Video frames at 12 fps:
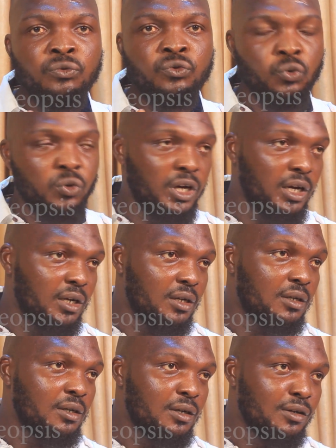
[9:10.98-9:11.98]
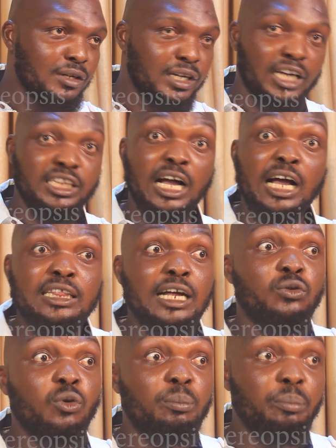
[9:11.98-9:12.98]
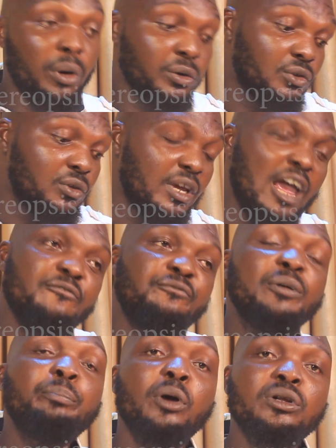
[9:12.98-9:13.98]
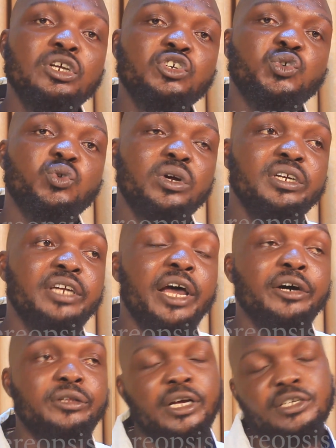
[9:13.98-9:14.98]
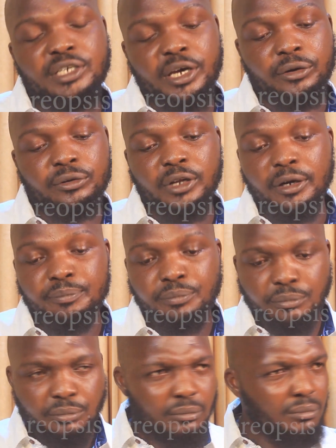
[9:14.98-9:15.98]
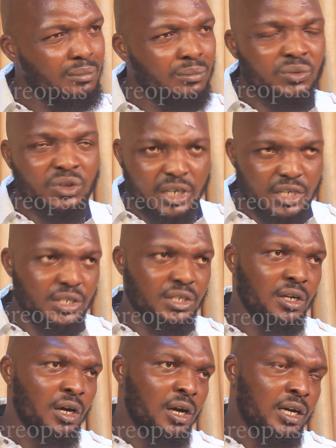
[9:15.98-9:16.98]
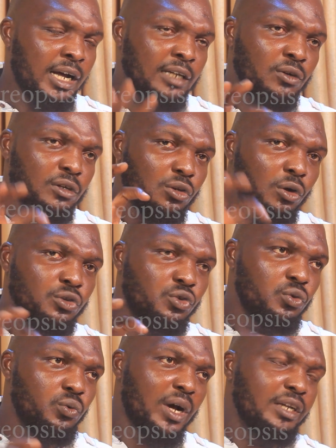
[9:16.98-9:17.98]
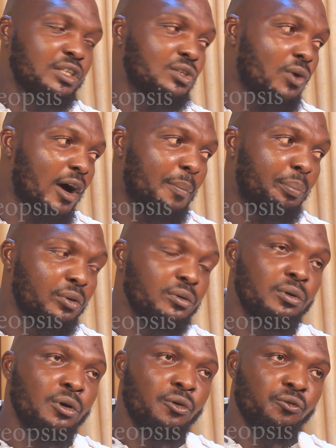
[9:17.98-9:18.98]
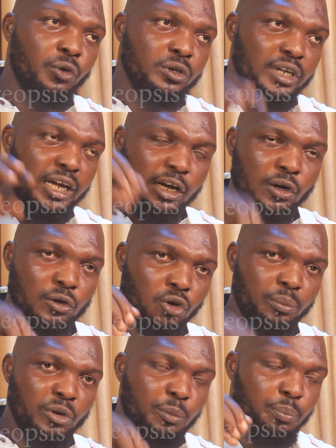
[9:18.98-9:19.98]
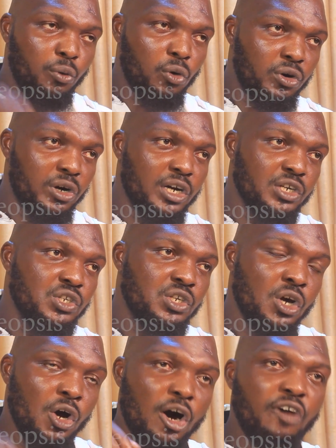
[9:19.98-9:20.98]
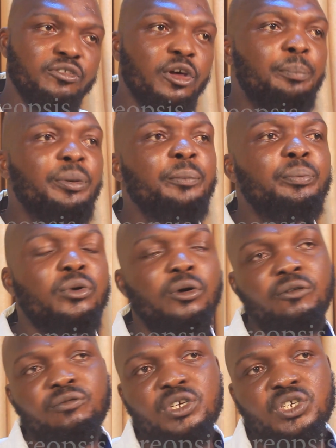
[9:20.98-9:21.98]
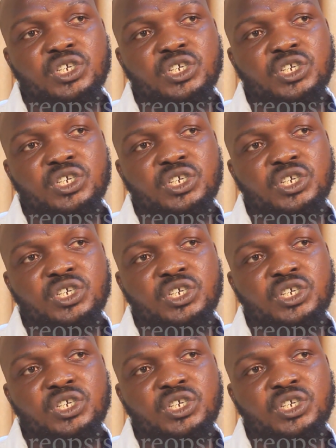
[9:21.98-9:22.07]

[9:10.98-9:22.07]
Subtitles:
Today, katakata don't bust. Everybody is running helter-skelter. This cannot continually to happen for the economic progress of the people of the